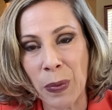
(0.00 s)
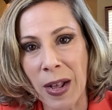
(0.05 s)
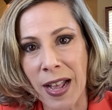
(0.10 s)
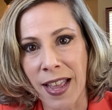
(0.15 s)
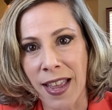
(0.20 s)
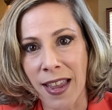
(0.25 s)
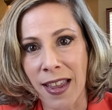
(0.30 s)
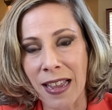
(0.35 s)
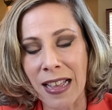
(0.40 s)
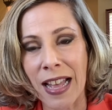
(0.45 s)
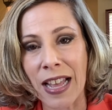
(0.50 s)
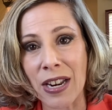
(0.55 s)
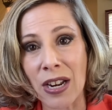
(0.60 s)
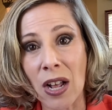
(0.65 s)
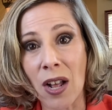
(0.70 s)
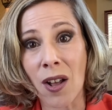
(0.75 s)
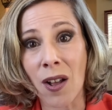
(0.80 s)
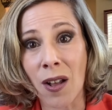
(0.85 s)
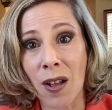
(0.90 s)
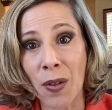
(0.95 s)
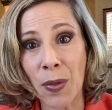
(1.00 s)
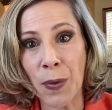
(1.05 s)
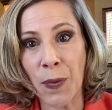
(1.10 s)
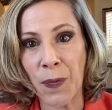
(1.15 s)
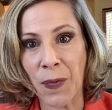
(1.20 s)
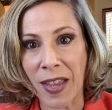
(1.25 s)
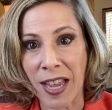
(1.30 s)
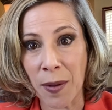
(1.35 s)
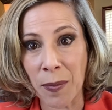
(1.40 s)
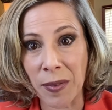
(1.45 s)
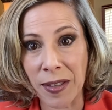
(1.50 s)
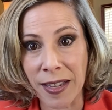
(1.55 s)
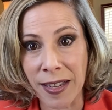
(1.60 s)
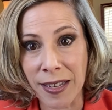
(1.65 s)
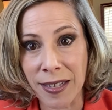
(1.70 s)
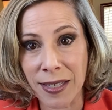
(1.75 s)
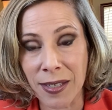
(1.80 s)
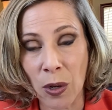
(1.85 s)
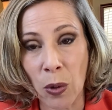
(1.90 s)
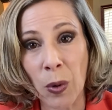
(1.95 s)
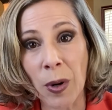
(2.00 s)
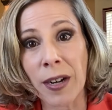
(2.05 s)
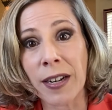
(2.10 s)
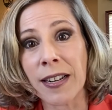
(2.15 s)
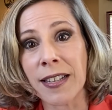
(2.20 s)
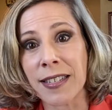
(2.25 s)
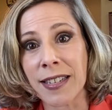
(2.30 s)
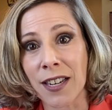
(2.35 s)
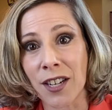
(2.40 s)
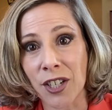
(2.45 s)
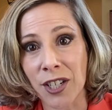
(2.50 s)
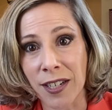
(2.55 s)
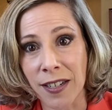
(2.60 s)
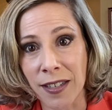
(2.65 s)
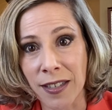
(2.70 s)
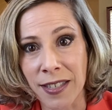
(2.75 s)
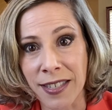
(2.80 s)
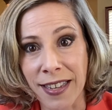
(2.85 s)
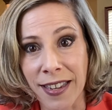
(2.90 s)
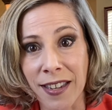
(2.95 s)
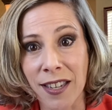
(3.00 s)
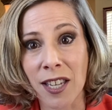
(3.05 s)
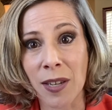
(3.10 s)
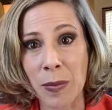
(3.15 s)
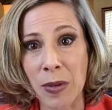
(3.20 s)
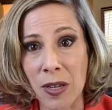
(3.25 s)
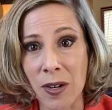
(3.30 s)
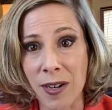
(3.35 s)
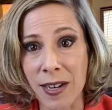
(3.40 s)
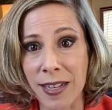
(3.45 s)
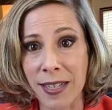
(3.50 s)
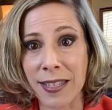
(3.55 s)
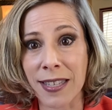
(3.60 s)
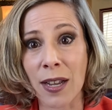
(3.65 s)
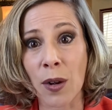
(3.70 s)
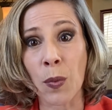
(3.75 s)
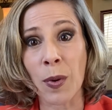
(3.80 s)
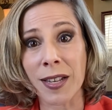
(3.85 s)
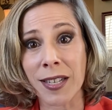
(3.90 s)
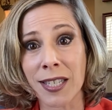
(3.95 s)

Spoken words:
Way and all the families, organizations, and communities that we